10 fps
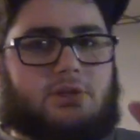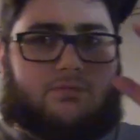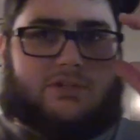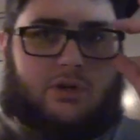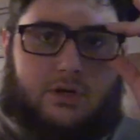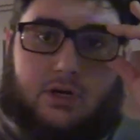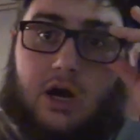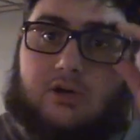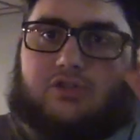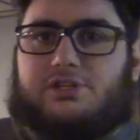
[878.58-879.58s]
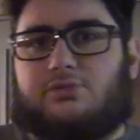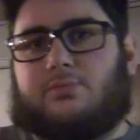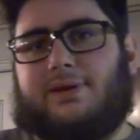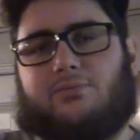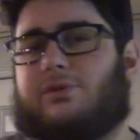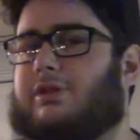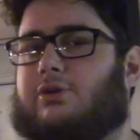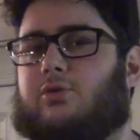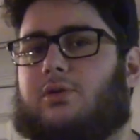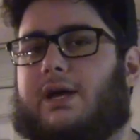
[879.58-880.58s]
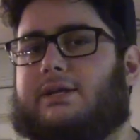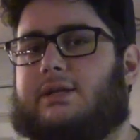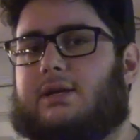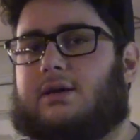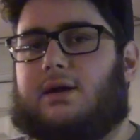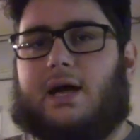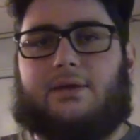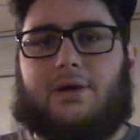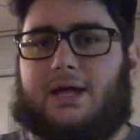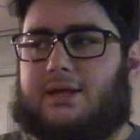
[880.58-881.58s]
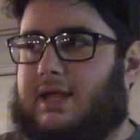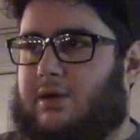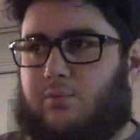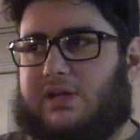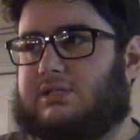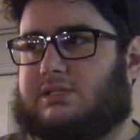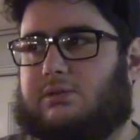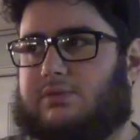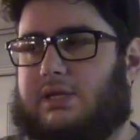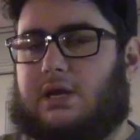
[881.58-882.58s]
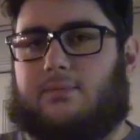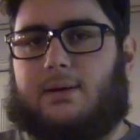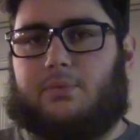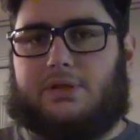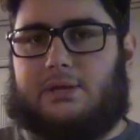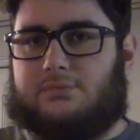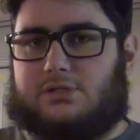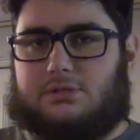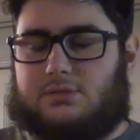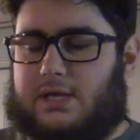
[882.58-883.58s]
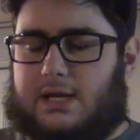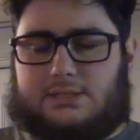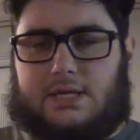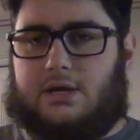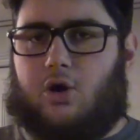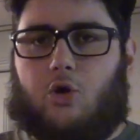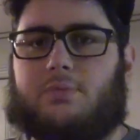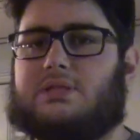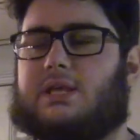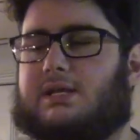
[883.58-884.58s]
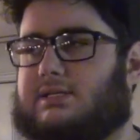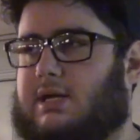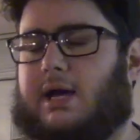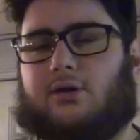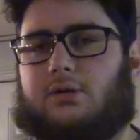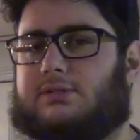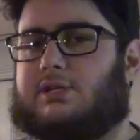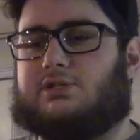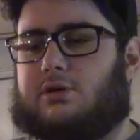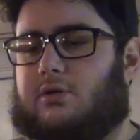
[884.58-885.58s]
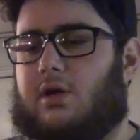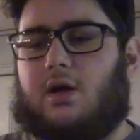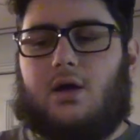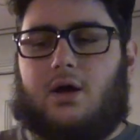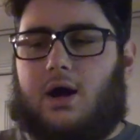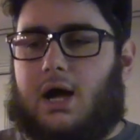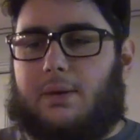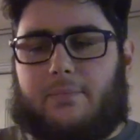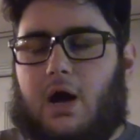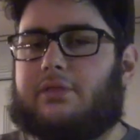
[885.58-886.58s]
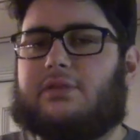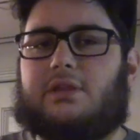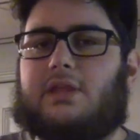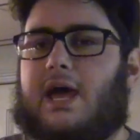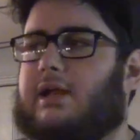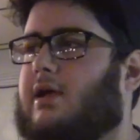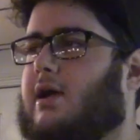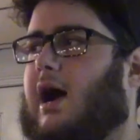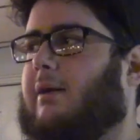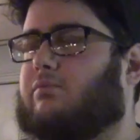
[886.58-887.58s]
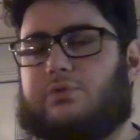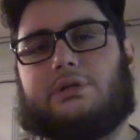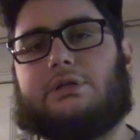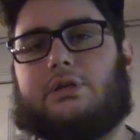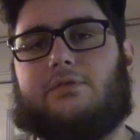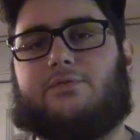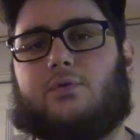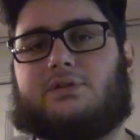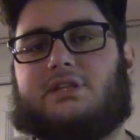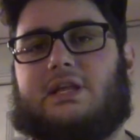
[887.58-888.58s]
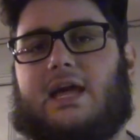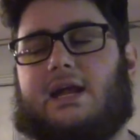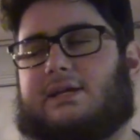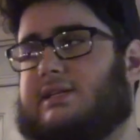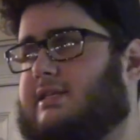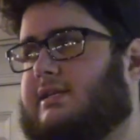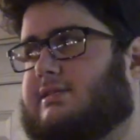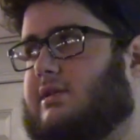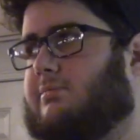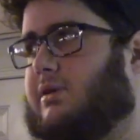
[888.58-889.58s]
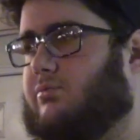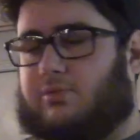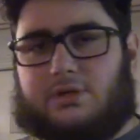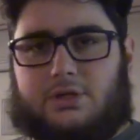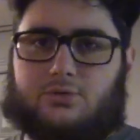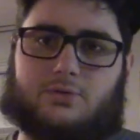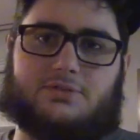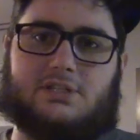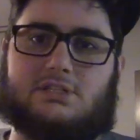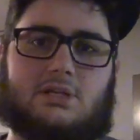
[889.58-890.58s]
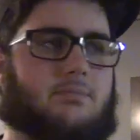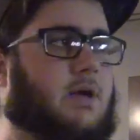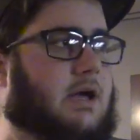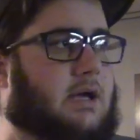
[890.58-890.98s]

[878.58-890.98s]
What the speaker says: the return to cartridges would be a really cool idea. I can't wait to see what they come up with. I'm just, like I said, hoping that it's not all digital. Other than that, I'm really looking forward to the NX. I think it's going to be a really cool system.